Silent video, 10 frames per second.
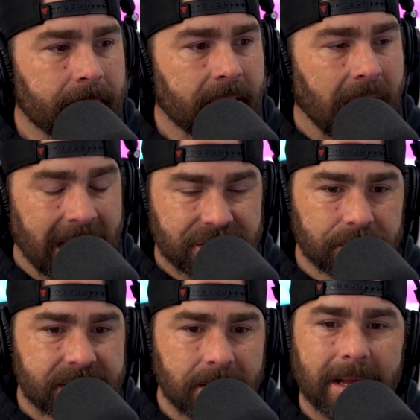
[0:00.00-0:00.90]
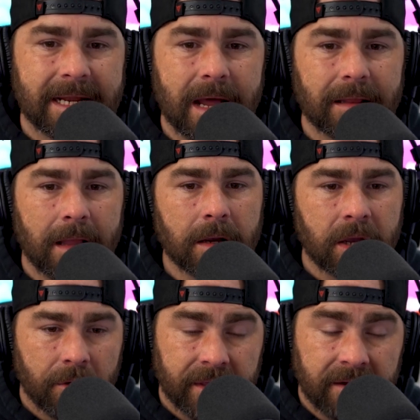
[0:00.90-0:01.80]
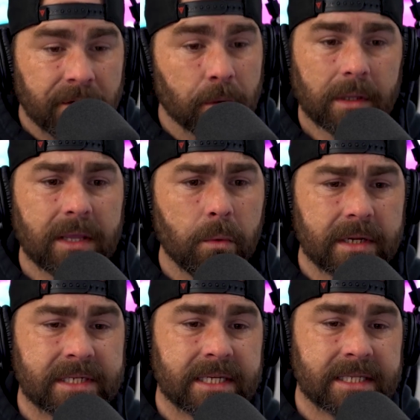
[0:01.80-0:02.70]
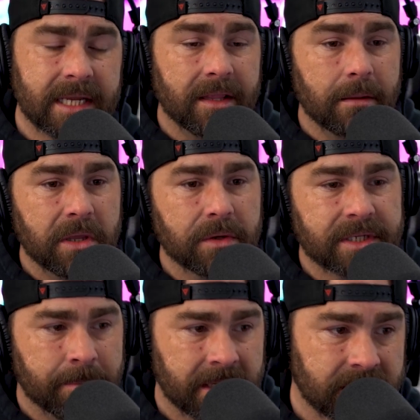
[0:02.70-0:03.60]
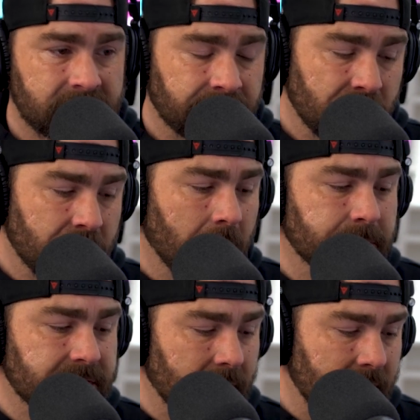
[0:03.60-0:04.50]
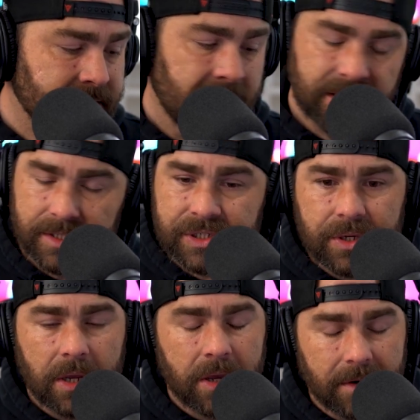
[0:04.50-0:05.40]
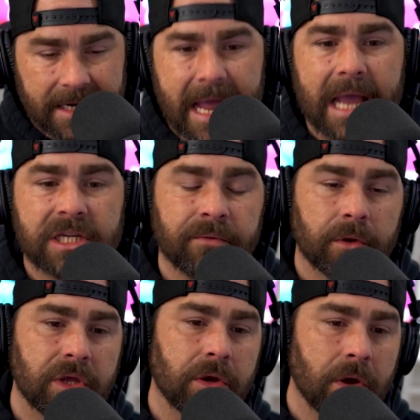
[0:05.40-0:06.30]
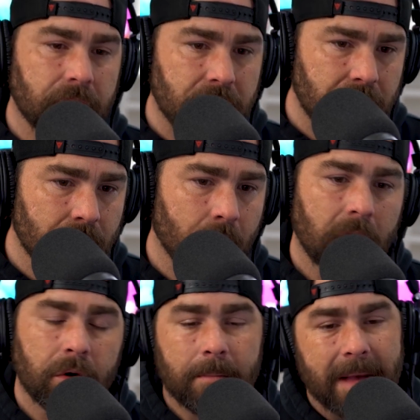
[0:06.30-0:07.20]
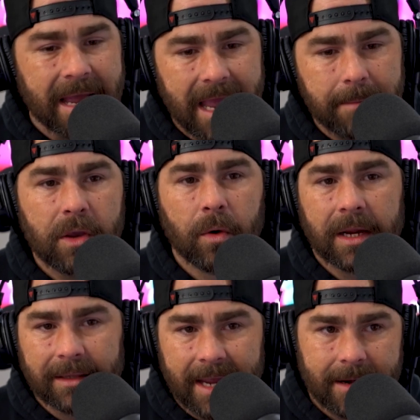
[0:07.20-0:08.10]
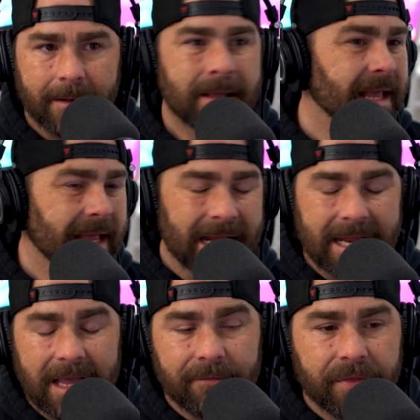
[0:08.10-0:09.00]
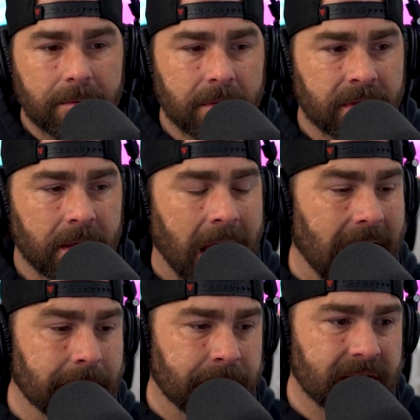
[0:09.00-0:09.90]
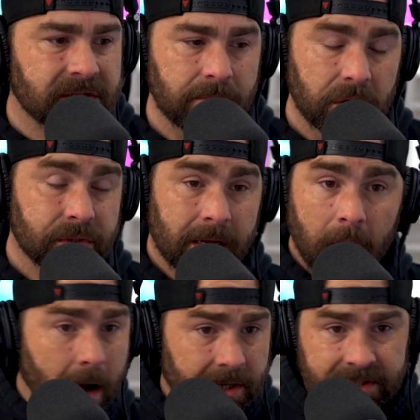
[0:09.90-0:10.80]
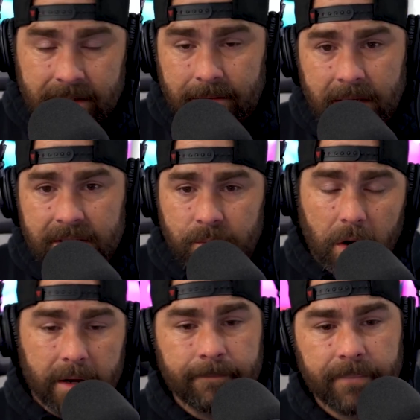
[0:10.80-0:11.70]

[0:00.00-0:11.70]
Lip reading: I told somebody not long ago that if you really want to succeed in the music business, if you come to Los Angeles or you go to Nashville, or you go to New York or Miami or Atlanta, any of the hotbeds of music, Austin is one.